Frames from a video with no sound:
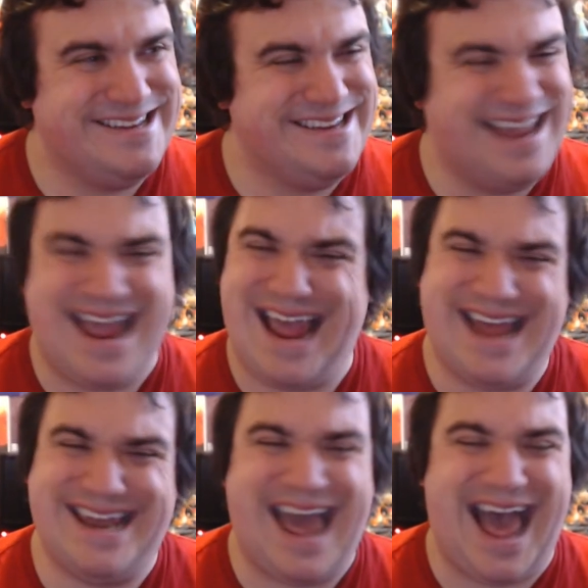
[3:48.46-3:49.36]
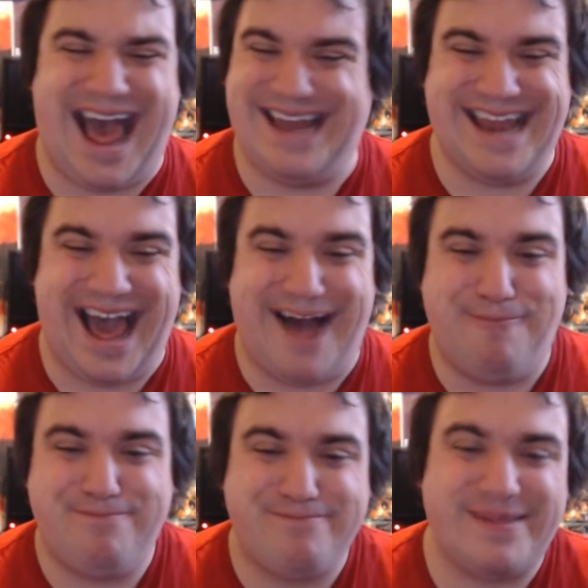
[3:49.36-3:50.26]
Yeah, nah.
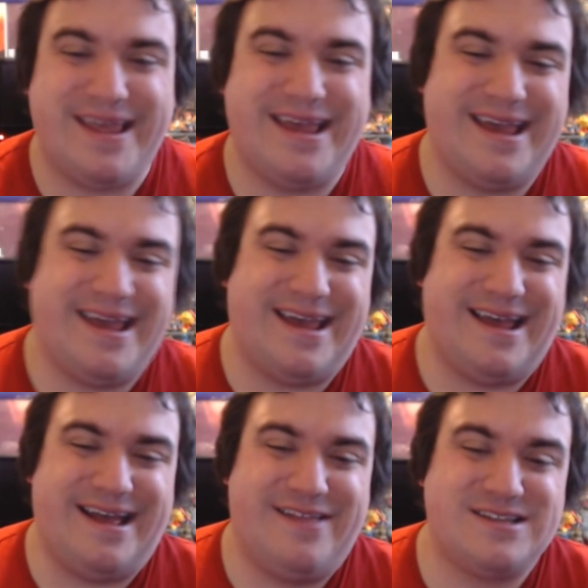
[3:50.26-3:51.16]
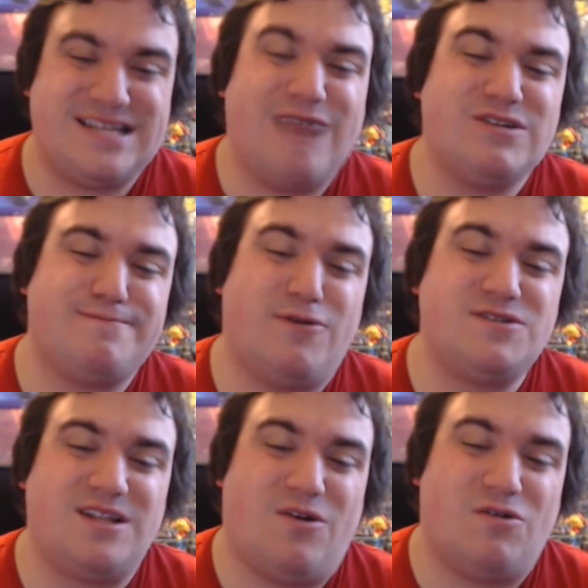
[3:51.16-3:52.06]
The site was
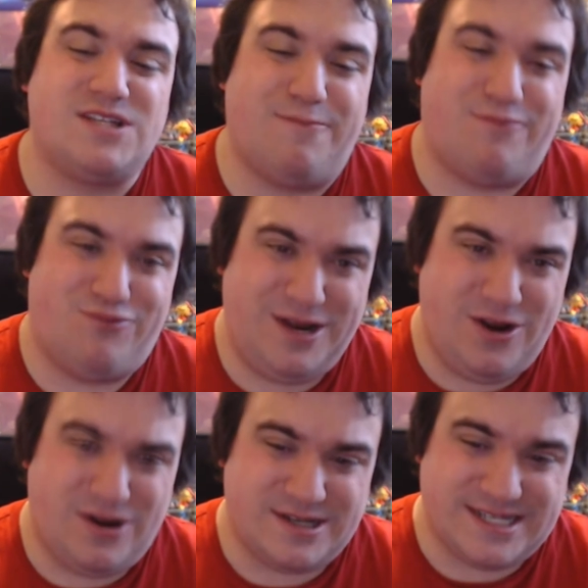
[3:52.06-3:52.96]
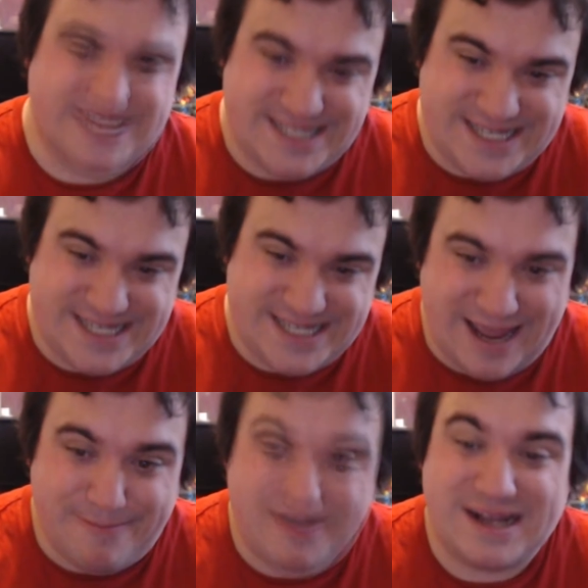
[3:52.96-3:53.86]
supposed to launch their pre-order
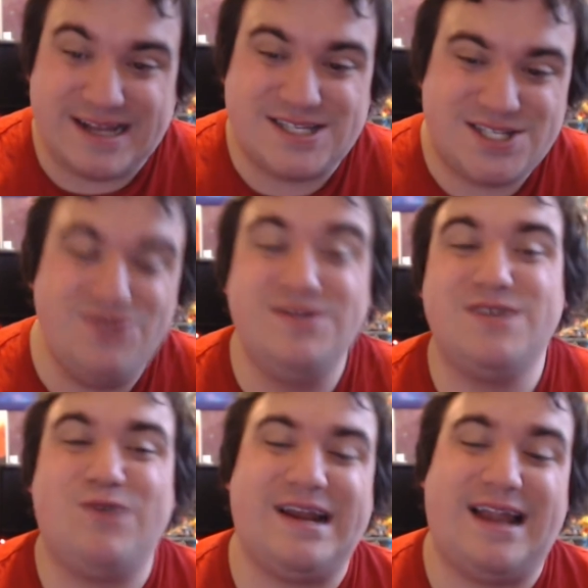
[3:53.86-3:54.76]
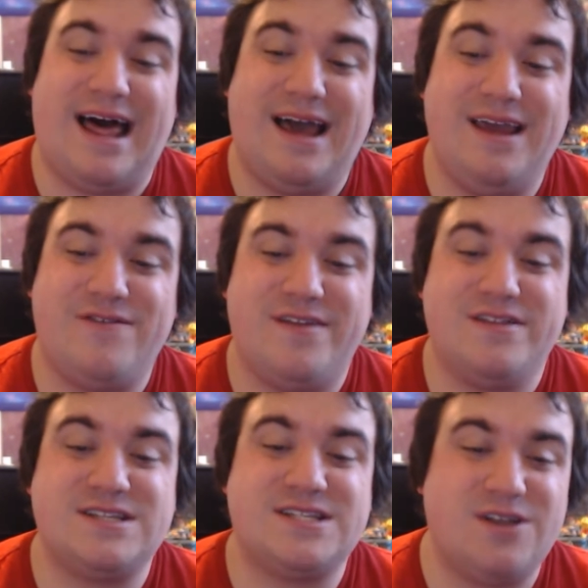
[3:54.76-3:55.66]
today, but as soon as it went live,
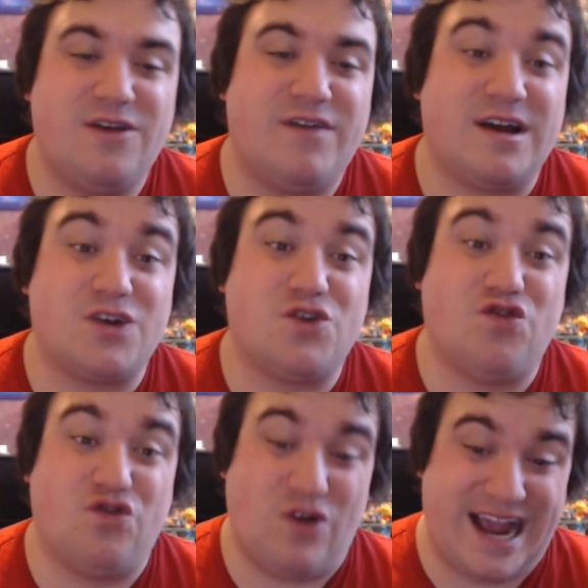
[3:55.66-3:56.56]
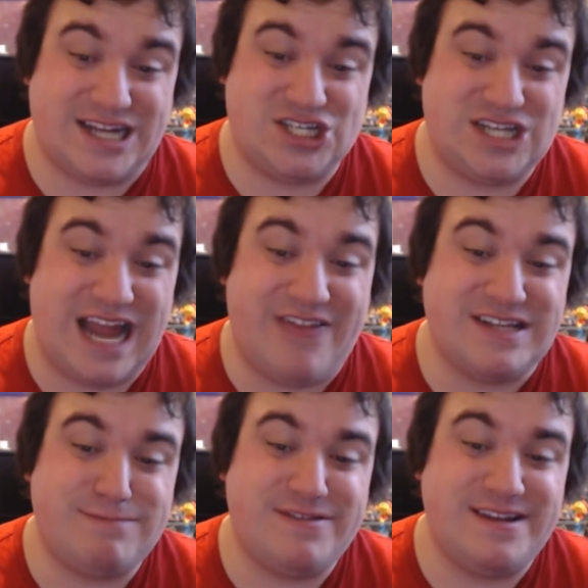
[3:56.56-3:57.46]
the server crashed and they
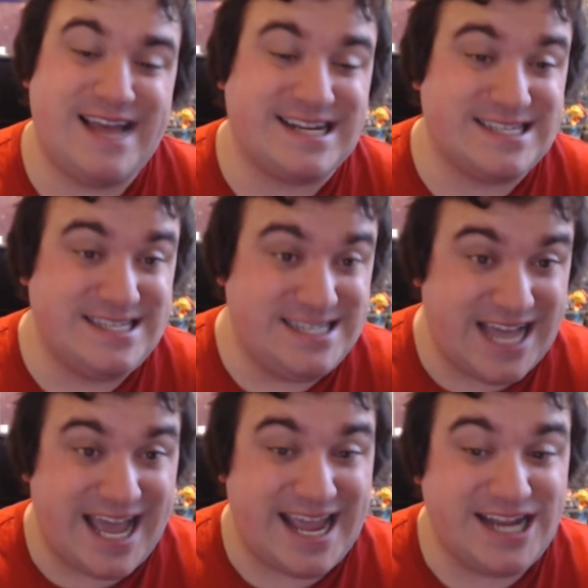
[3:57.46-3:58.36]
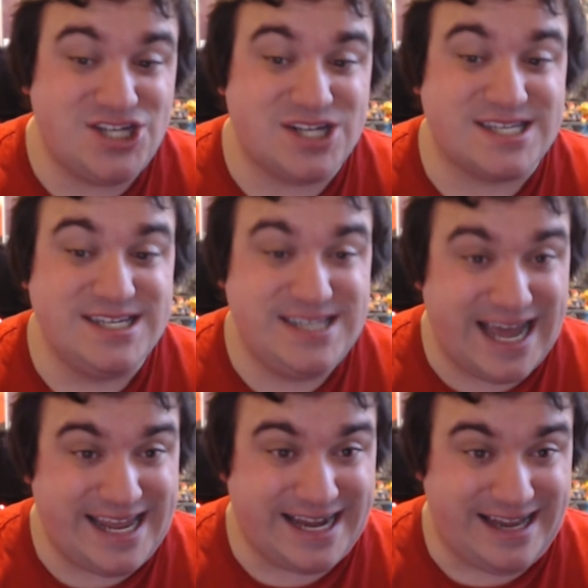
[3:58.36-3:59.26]
spent the next day just
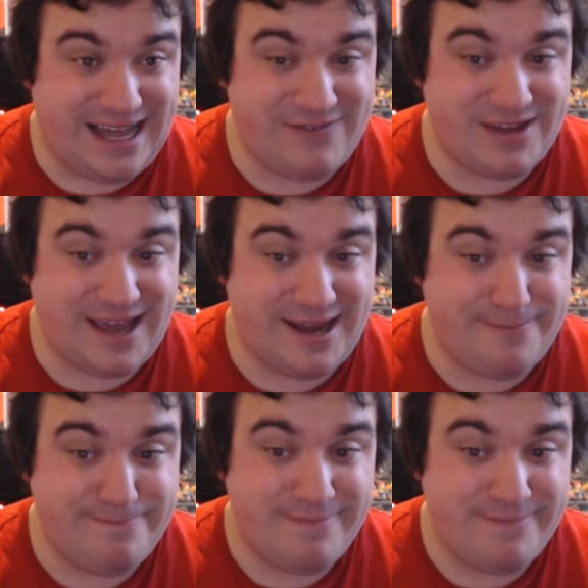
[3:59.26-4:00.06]
getting it live again.